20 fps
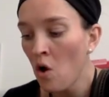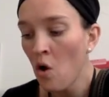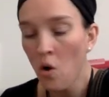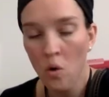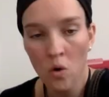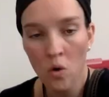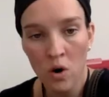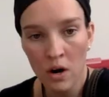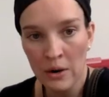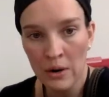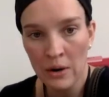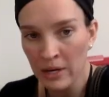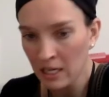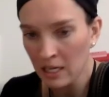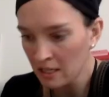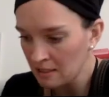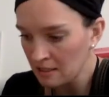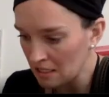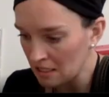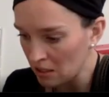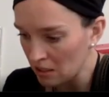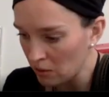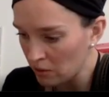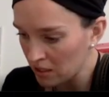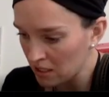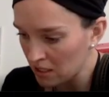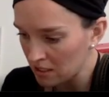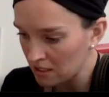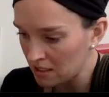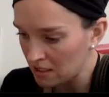Or we could deal with
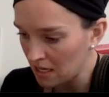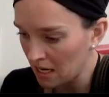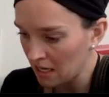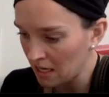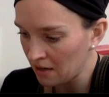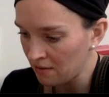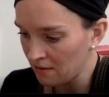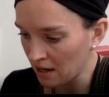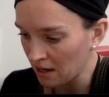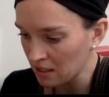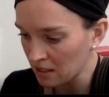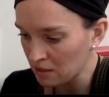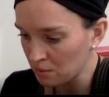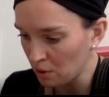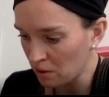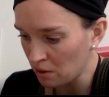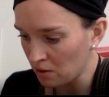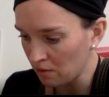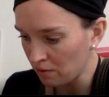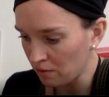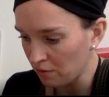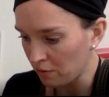this negative exponent